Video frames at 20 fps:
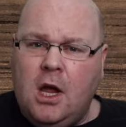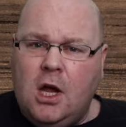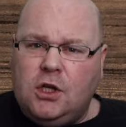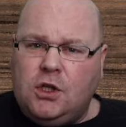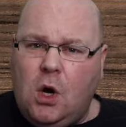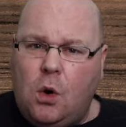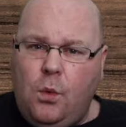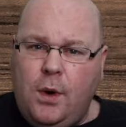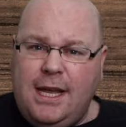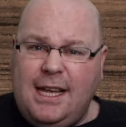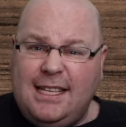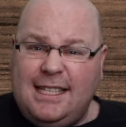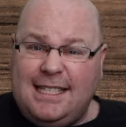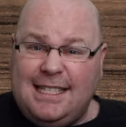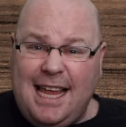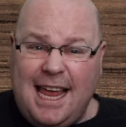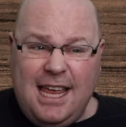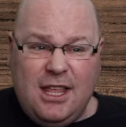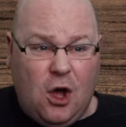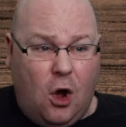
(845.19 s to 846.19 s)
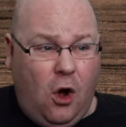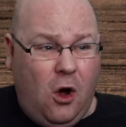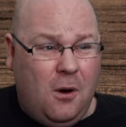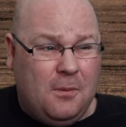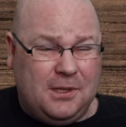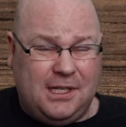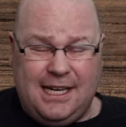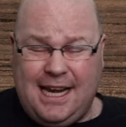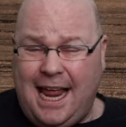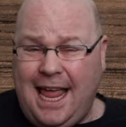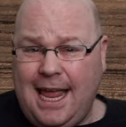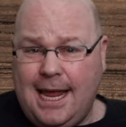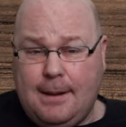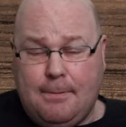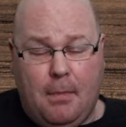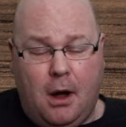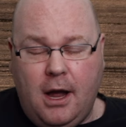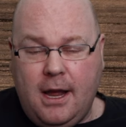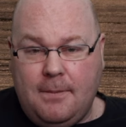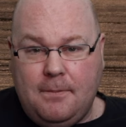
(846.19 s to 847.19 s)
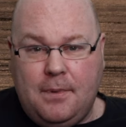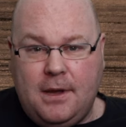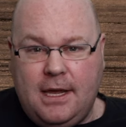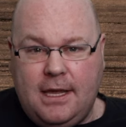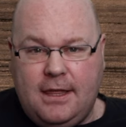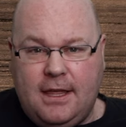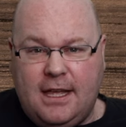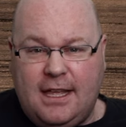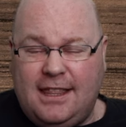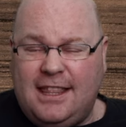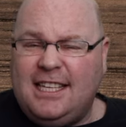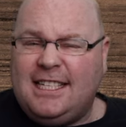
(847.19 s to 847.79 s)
So we could say that option A might be the